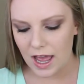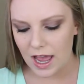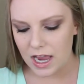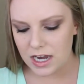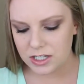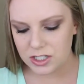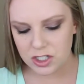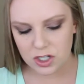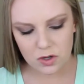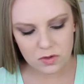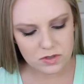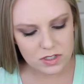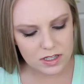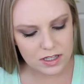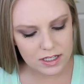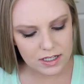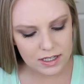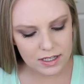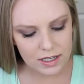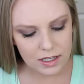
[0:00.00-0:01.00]
I don't
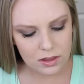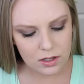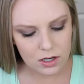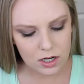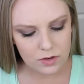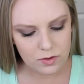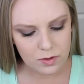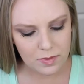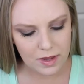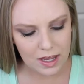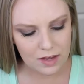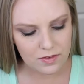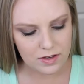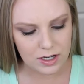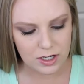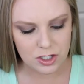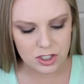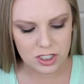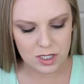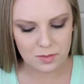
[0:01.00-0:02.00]
think either of them have
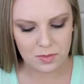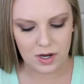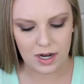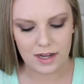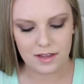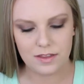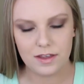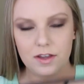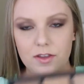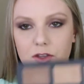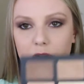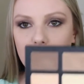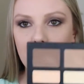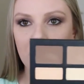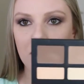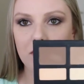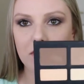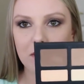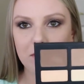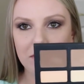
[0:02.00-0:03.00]
any shimmer. I think they're
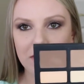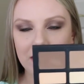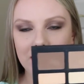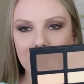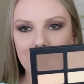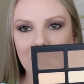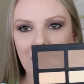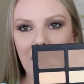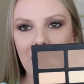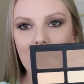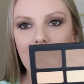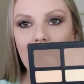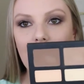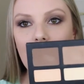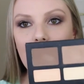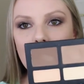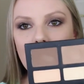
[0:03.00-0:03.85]
both completely matte.